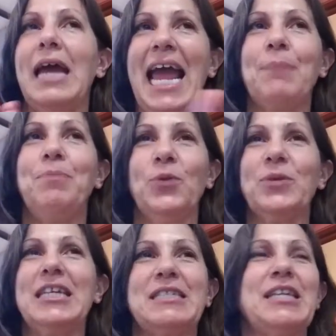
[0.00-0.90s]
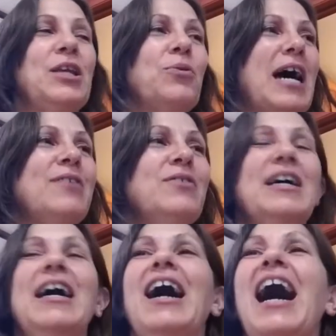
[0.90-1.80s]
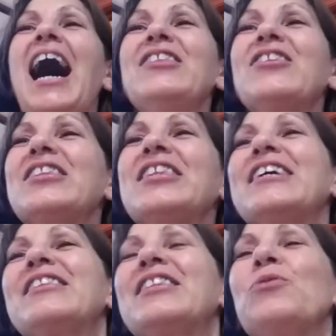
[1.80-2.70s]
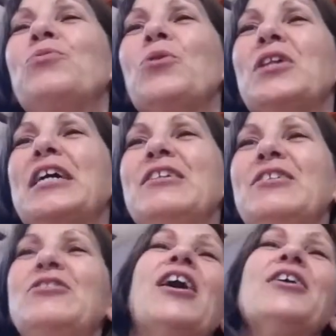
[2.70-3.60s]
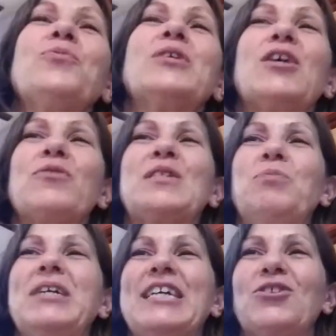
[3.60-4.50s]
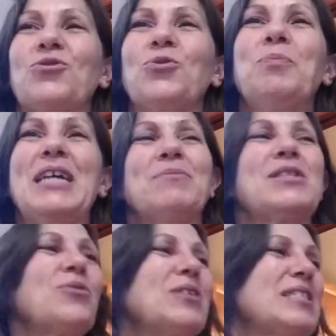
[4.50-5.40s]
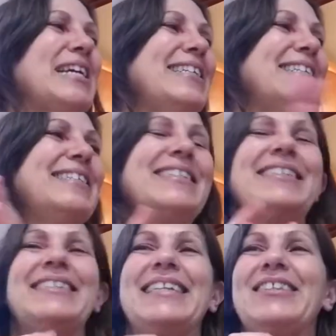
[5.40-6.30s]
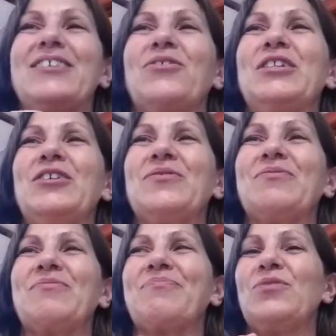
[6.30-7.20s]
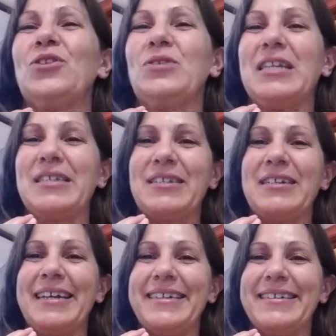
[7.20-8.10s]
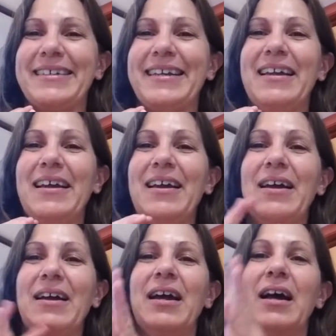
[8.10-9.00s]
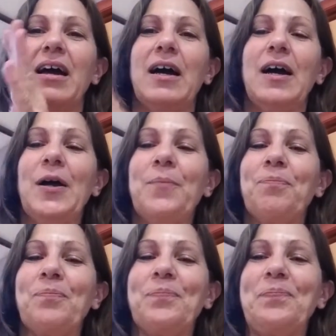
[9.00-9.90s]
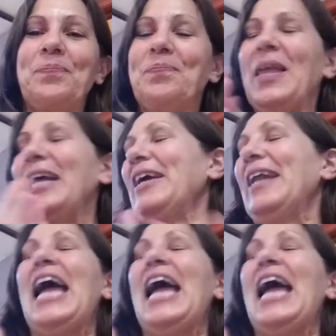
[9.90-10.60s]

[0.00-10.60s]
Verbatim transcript: happy when they said they were. I thought that they were like done with ever speaking through me. I'm so excited that they're going to do this tonight. Again, I